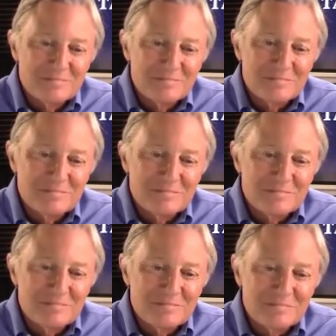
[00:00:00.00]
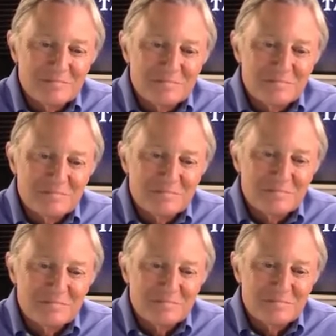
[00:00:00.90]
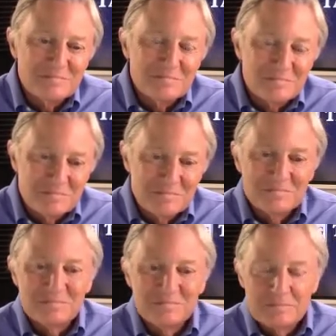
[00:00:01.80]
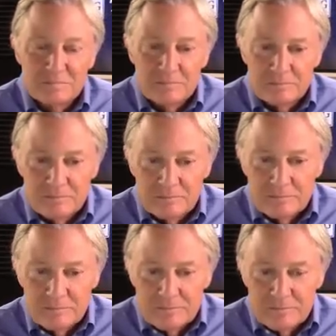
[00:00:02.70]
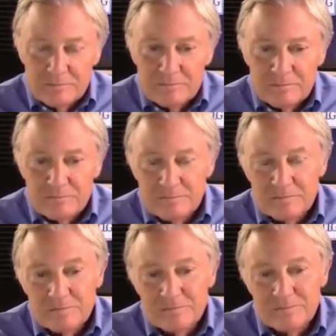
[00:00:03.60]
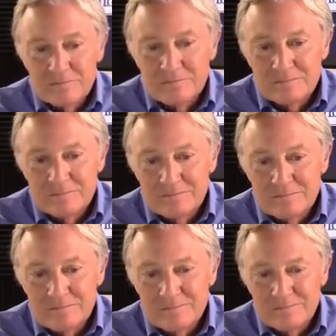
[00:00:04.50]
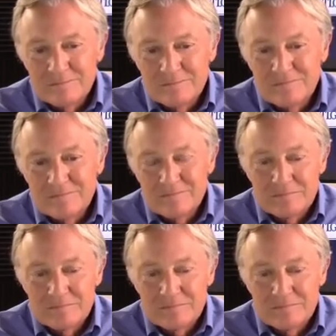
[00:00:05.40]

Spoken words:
No words are spoken by the person on screen.